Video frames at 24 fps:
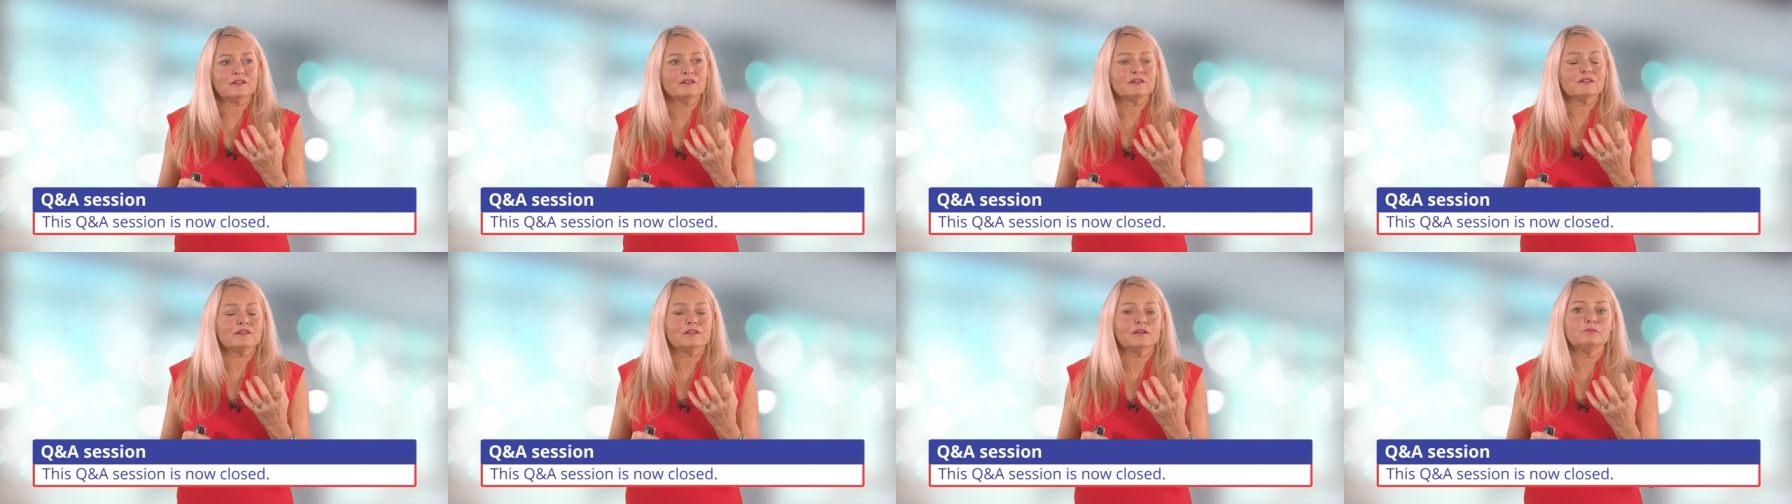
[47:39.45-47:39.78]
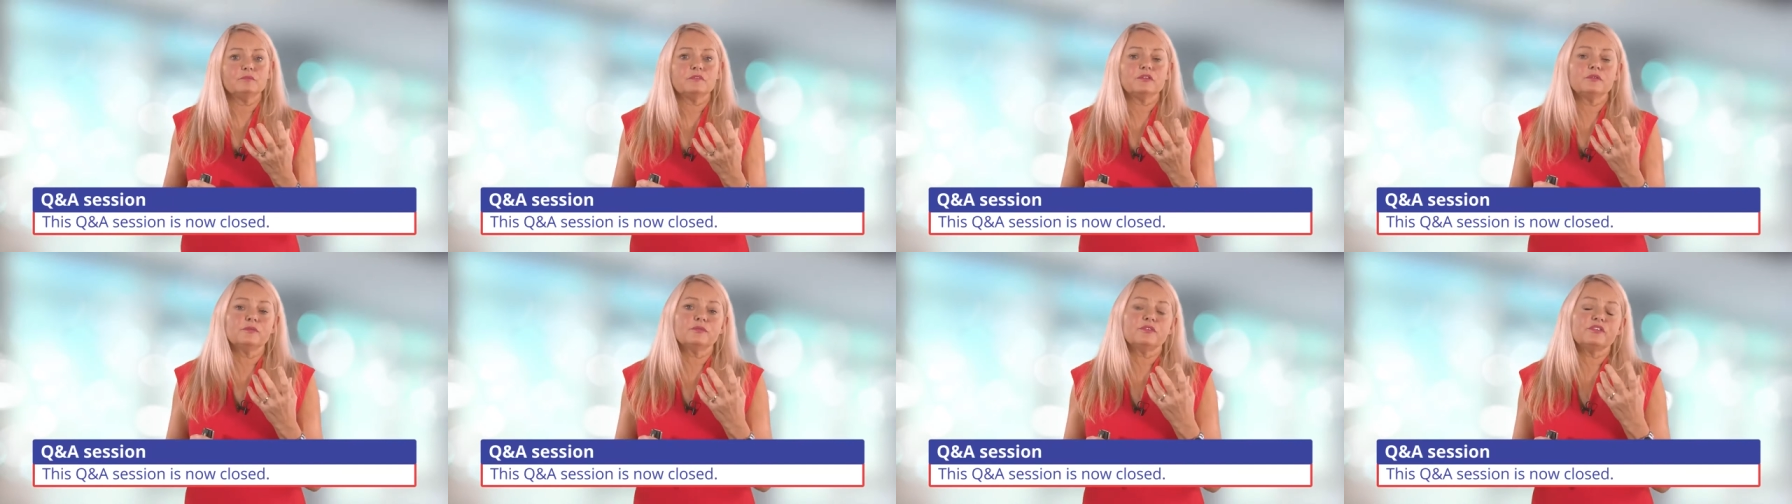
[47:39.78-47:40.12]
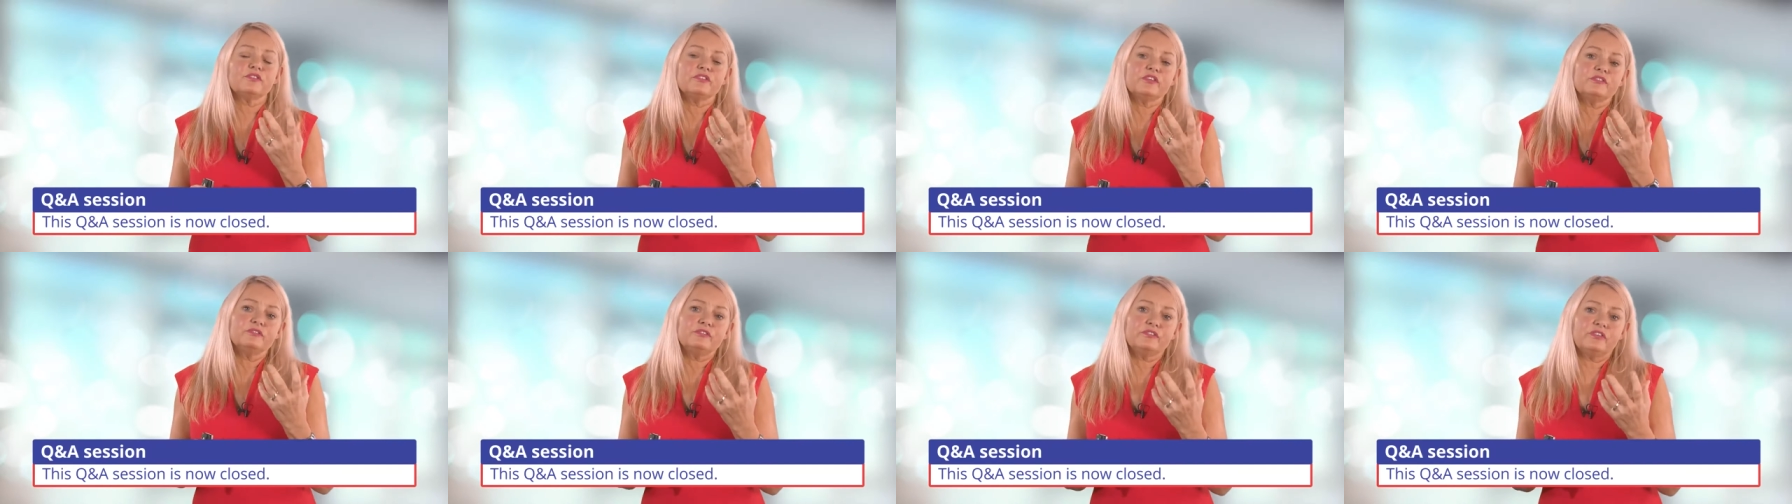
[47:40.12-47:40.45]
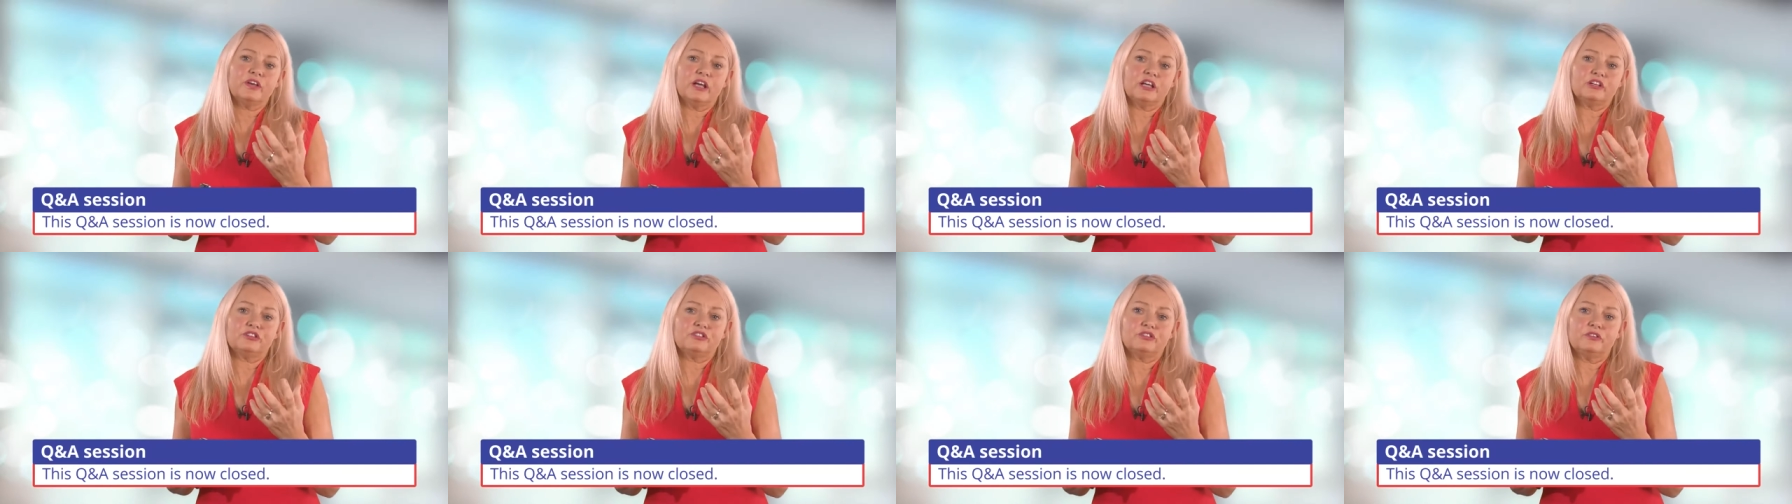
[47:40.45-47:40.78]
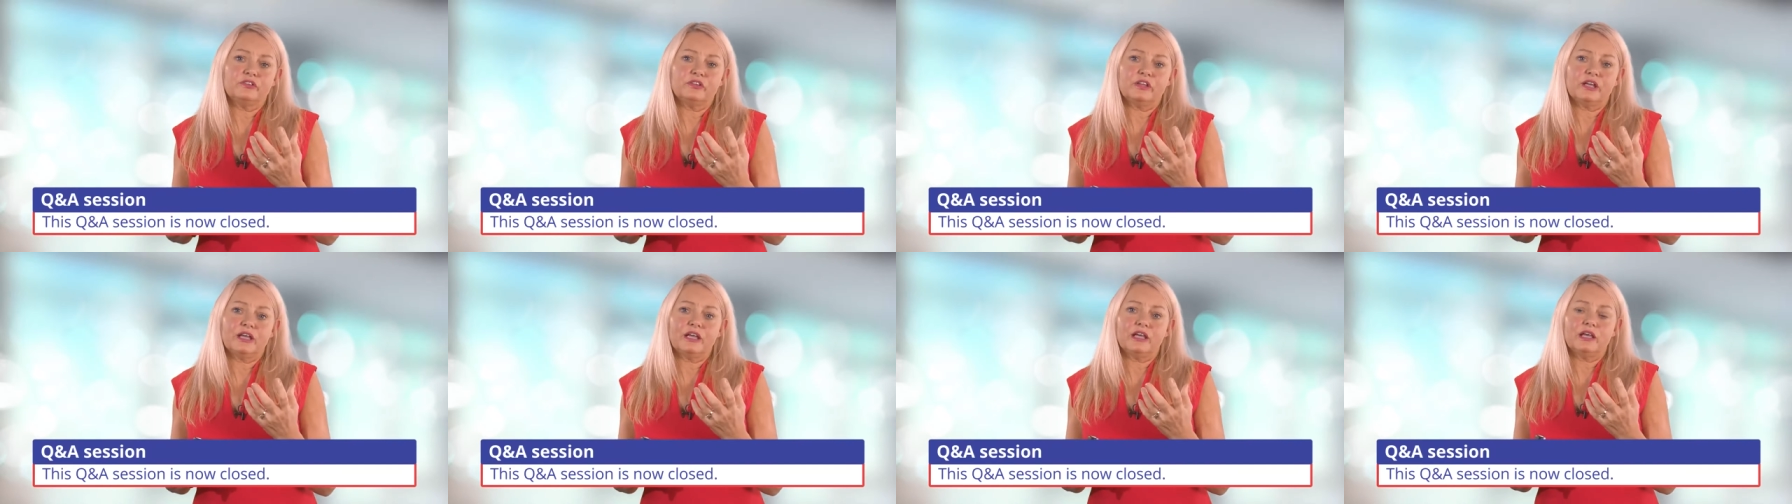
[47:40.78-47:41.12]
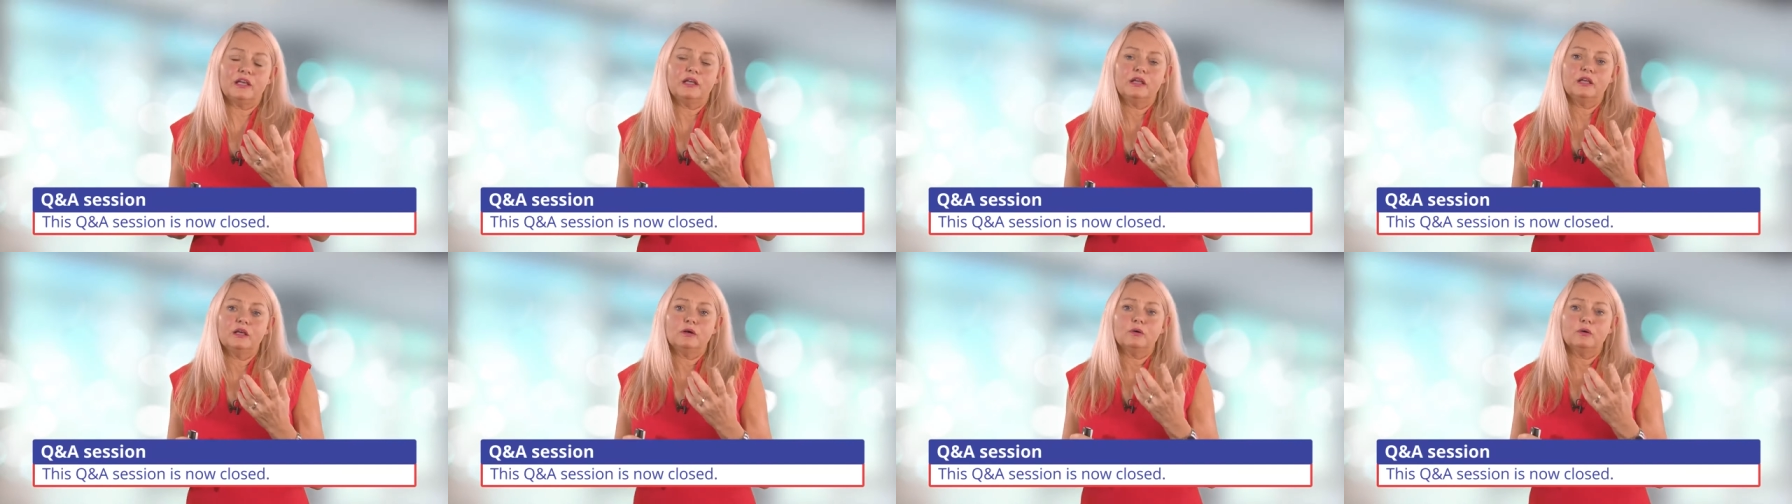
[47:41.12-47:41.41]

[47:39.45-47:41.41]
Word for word: and symptoms of infection there,